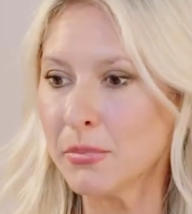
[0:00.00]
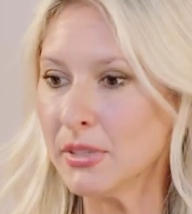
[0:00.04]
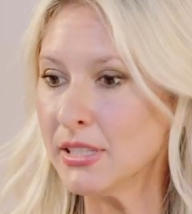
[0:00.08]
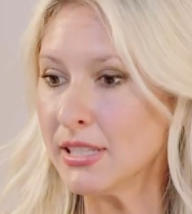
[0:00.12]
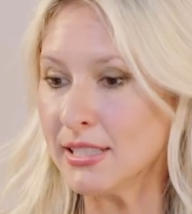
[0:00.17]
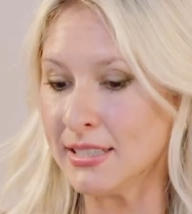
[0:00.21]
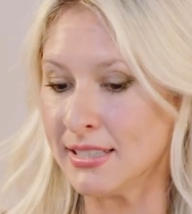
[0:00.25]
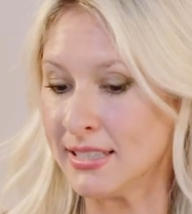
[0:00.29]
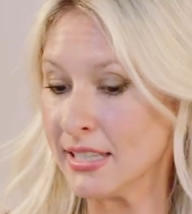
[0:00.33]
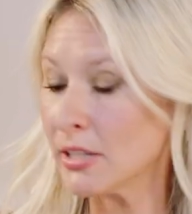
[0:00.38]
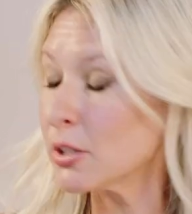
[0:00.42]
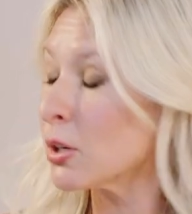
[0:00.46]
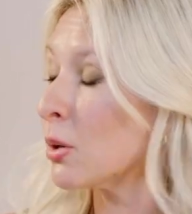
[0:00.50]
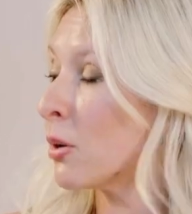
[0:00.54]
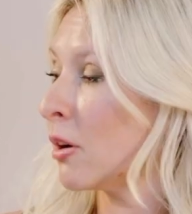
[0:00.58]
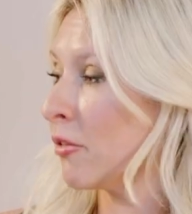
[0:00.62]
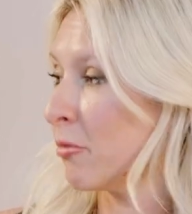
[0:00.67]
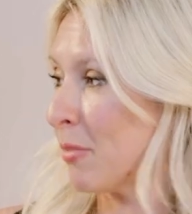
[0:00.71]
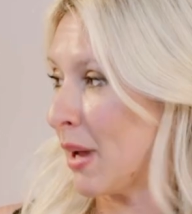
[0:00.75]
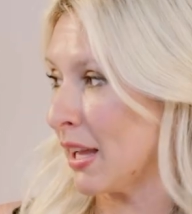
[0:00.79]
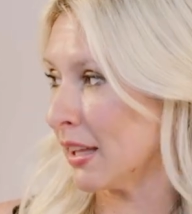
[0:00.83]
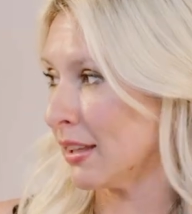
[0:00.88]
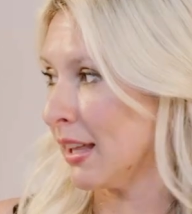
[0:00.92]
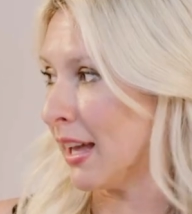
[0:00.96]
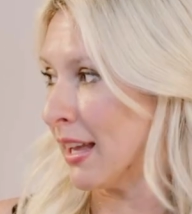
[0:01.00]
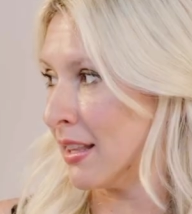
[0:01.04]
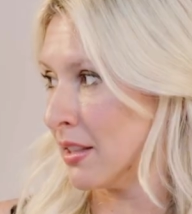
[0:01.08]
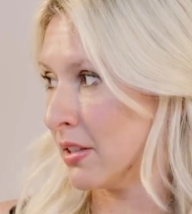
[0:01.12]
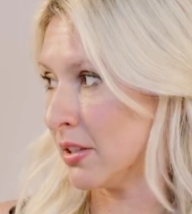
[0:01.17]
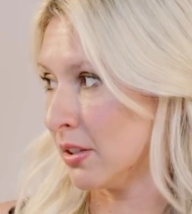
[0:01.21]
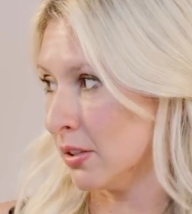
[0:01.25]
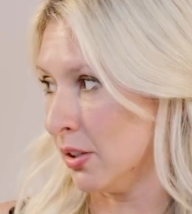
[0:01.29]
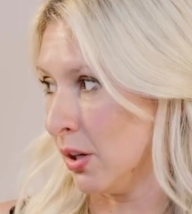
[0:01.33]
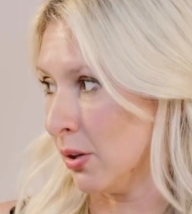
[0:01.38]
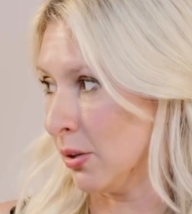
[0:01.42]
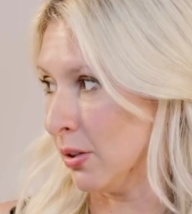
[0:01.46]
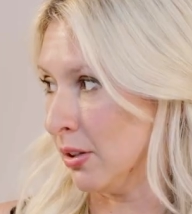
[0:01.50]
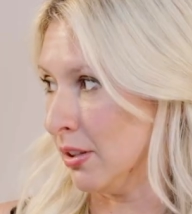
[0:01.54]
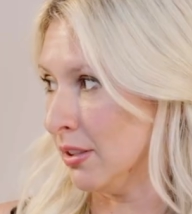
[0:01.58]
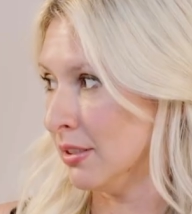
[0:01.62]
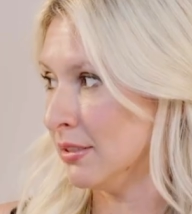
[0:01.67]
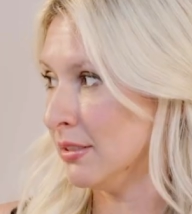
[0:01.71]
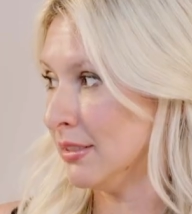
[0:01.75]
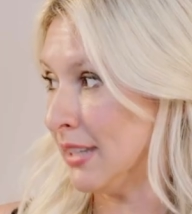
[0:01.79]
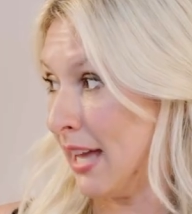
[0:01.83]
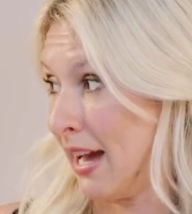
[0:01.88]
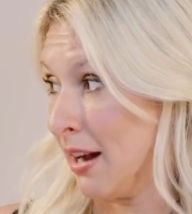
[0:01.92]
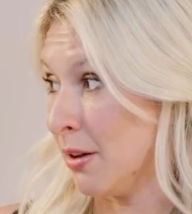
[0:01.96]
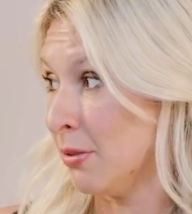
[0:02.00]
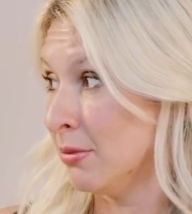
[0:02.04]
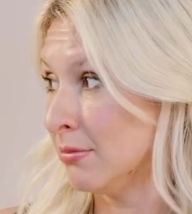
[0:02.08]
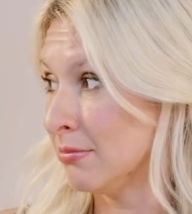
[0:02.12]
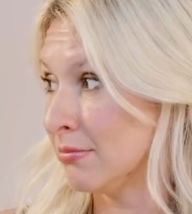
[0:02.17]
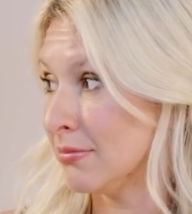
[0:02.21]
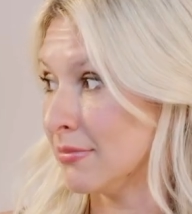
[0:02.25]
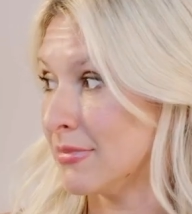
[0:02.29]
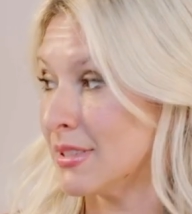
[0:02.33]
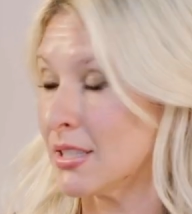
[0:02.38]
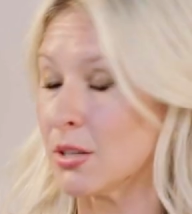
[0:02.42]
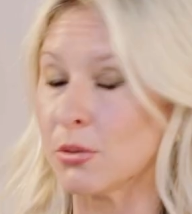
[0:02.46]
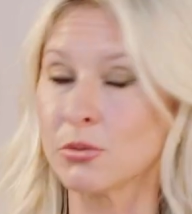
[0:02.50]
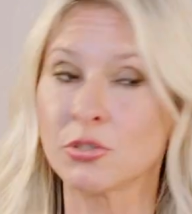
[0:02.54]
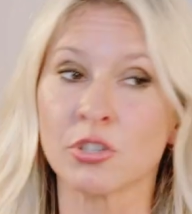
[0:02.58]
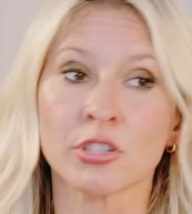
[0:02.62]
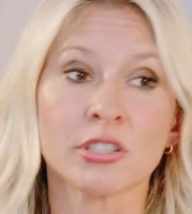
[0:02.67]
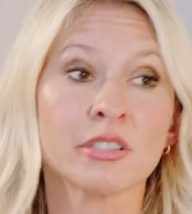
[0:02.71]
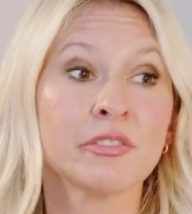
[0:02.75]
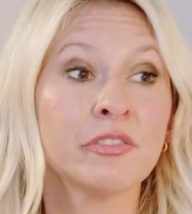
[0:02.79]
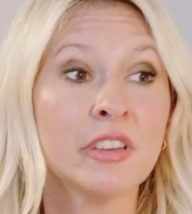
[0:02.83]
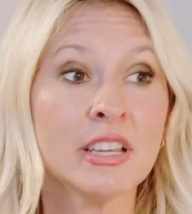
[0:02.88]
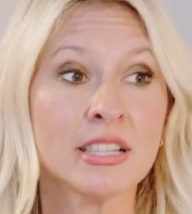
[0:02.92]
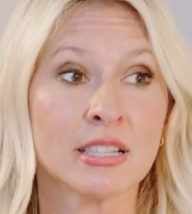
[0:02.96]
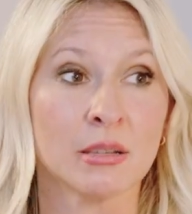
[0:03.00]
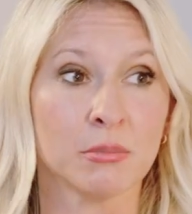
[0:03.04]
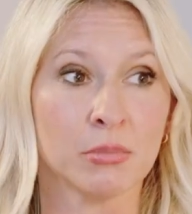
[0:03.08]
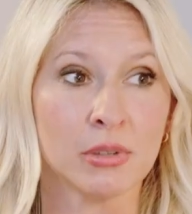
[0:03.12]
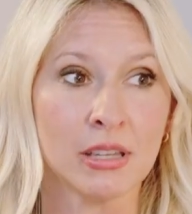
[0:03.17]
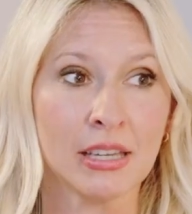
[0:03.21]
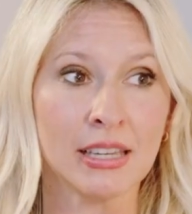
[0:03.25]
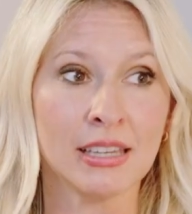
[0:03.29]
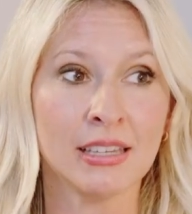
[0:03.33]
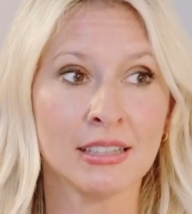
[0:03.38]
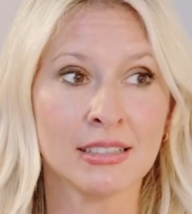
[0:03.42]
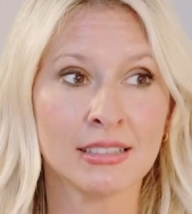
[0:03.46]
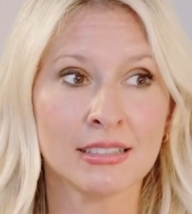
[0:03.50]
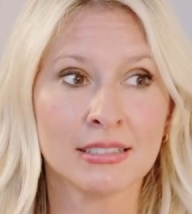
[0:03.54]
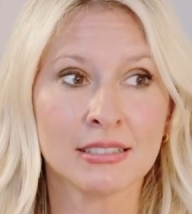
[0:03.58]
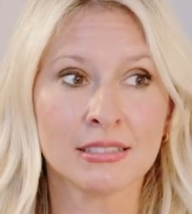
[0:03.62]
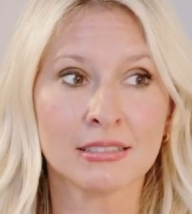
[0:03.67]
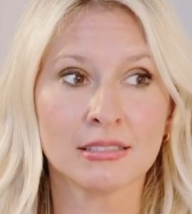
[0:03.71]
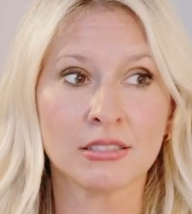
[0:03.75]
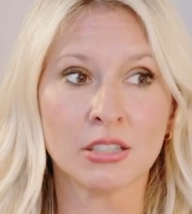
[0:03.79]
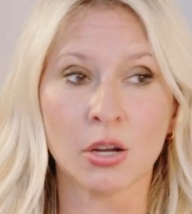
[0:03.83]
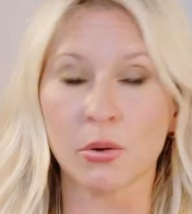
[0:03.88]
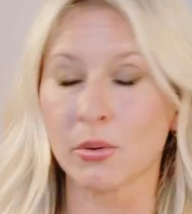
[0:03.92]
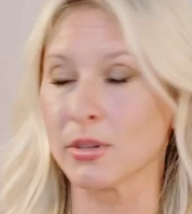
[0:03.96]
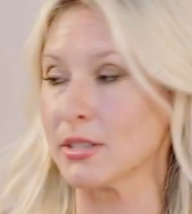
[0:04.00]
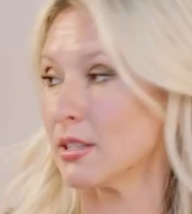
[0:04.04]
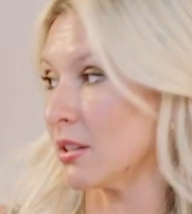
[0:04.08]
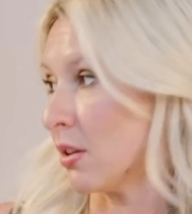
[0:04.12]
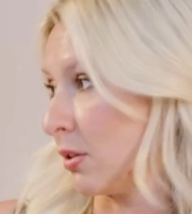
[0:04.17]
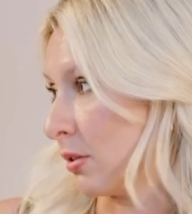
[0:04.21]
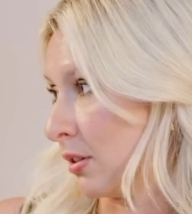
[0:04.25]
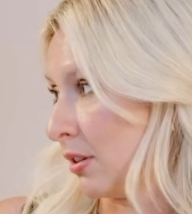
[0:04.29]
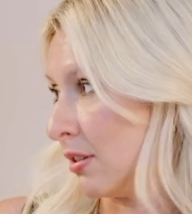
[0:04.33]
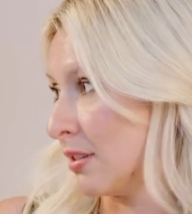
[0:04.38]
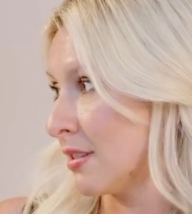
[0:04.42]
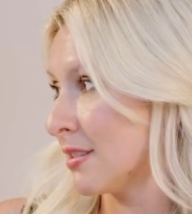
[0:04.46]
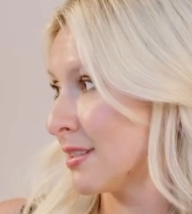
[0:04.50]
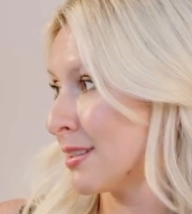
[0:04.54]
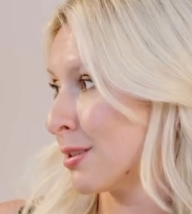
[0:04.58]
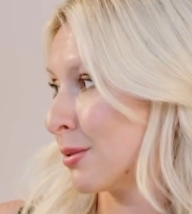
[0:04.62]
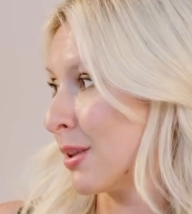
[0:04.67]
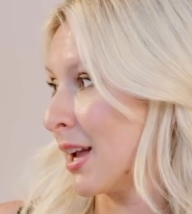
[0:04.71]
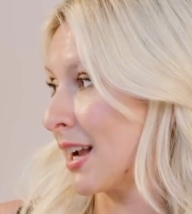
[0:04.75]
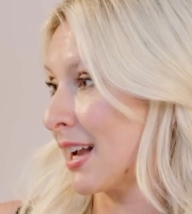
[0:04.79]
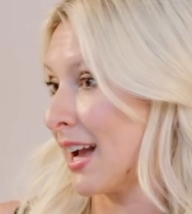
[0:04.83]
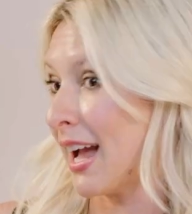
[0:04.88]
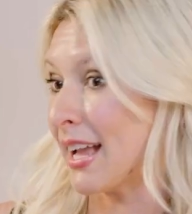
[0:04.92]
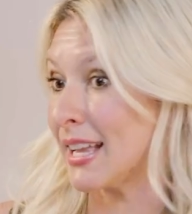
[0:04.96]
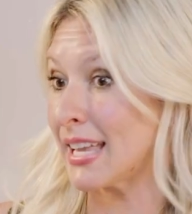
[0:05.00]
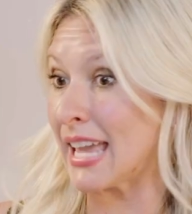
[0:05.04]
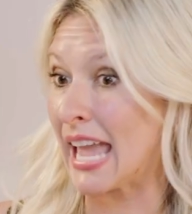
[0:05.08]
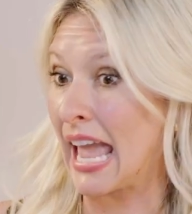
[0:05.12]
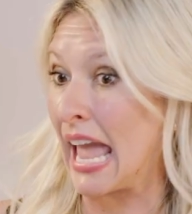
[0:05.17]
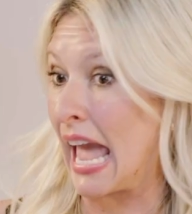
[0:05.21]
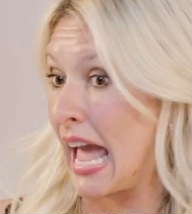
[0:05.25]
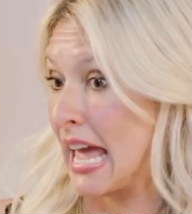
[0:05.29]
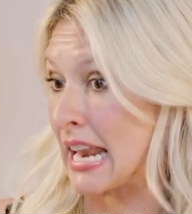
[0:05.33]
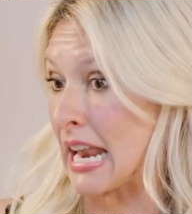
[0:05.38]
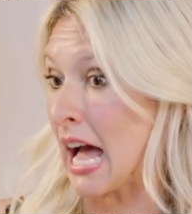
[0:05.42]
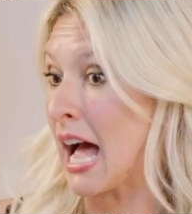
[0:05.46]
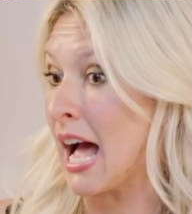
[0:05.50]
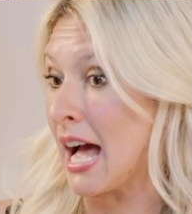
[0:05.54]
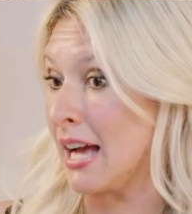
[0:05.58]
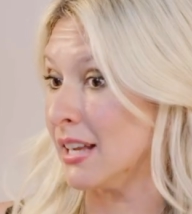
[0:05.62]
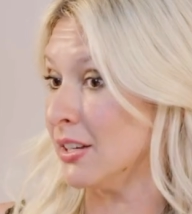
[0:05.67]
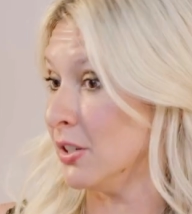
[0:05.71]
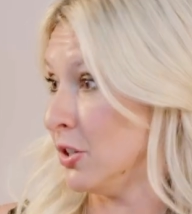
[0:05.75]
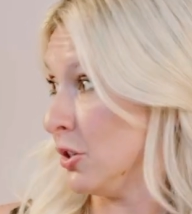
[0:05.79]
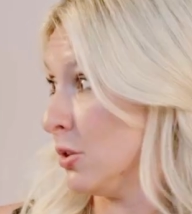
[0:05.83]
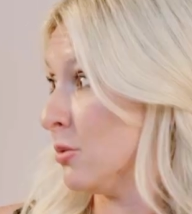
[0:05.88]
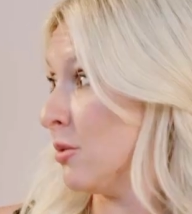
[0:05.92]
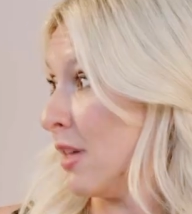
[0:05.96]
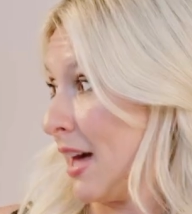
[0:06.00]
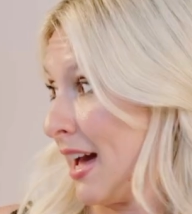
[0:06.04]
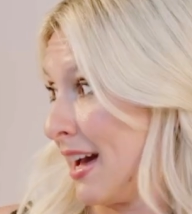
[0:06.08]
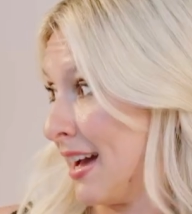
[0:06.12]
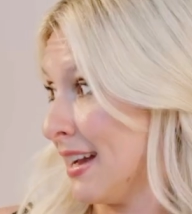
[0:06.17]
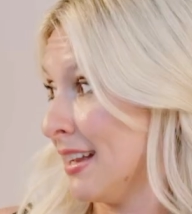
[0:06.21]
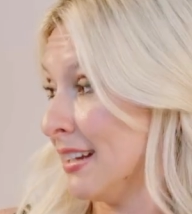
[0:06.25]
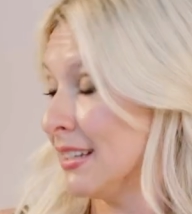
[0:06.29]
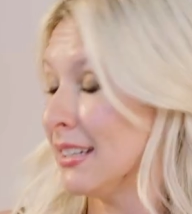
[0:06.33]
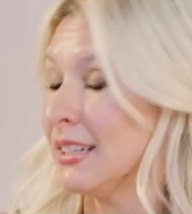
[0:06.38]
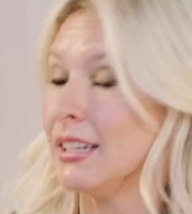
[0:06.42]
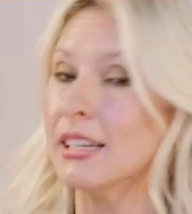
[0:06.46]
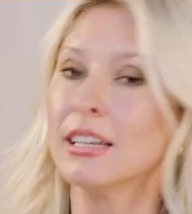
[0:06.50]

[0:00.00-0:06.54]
0 of my clients are local now. So just feasibly, no one's local. So like, I cannot do that.